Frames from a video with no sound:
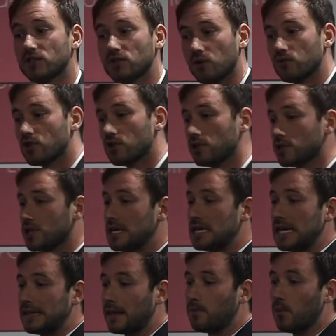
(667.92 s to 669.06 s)
solutions
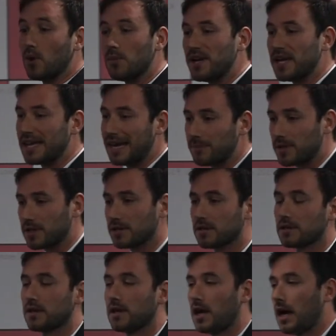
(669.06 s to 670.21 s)
that will be adapted
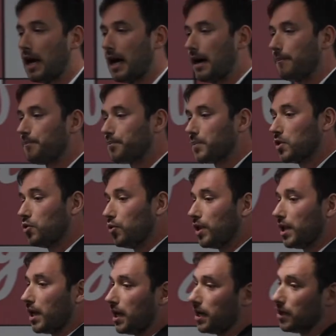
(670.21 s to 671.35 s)
to
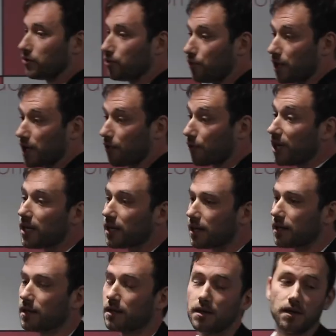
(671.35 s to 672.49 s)
the
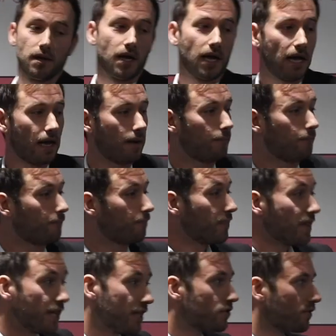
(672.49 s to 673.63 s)
real
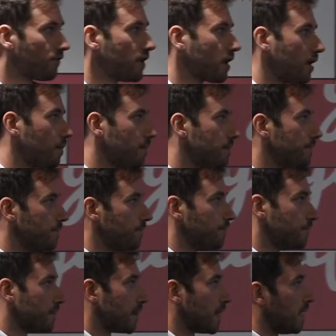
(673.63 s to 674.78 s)
needs of the club.
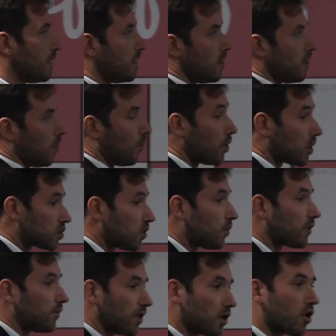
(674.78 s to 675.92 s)
We also
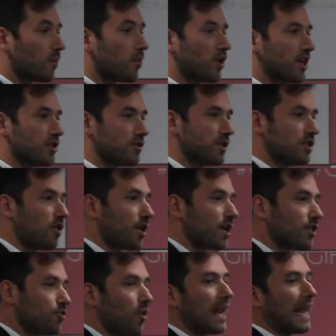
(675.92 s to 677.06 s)
work with corporations in order
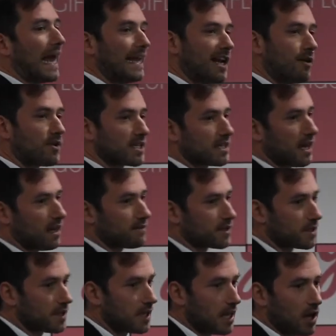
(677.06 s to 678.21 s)
to align ourselves
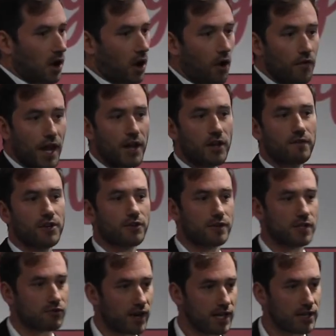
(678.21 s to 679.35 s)
on the innovation
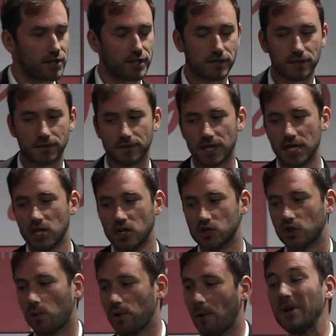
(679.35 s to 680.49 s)
strategies
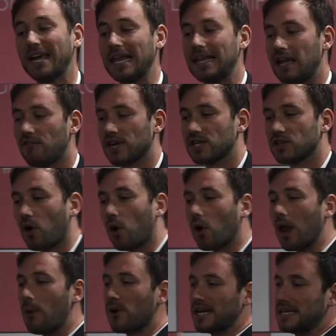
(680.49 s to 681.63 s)
so that we can leverage all
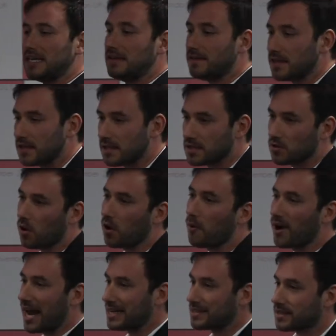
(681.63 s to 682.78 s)
our activities, all
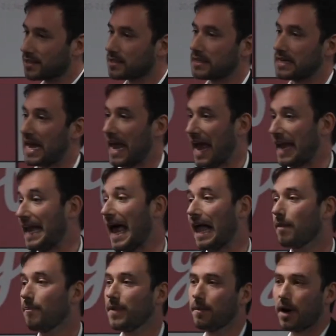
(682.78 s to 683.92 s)
our assets, and
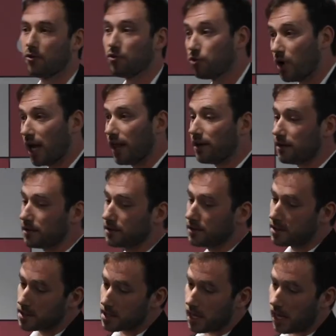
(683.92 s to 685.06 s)
help them out together
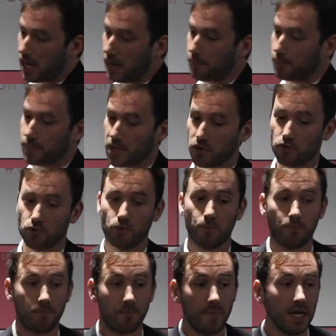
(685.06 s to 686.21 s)
to
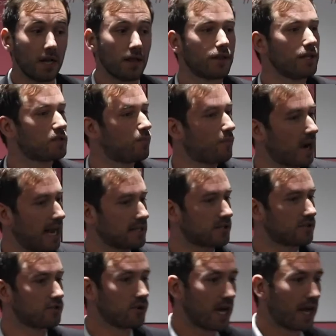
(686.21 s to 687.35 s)
build these brands
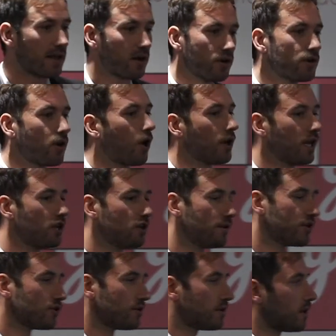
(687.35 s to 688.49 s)
together on
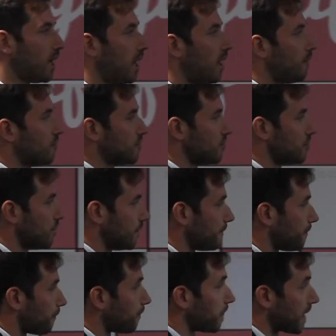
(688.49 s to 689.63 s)
innovation positioning.
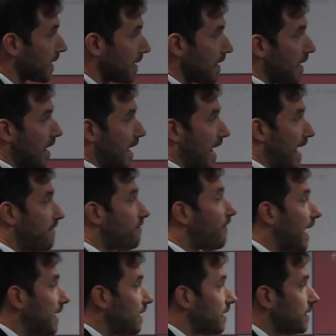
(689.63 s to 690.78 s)
And
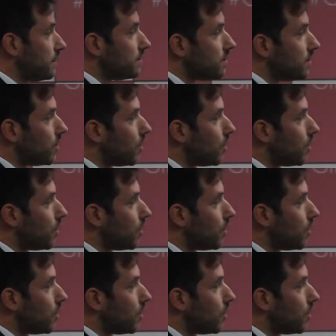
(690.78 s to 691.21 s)
finally,